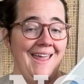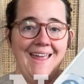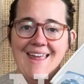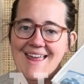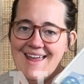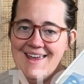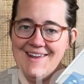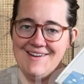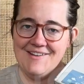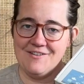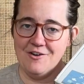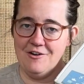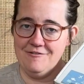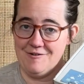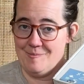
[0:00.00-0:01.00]
and it's
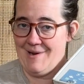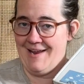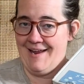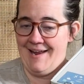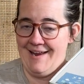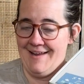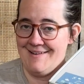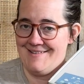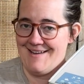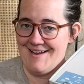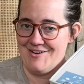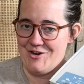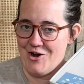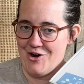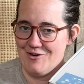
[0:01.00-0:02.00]
all from hand-dyed
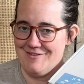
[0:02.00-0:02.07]
yarn.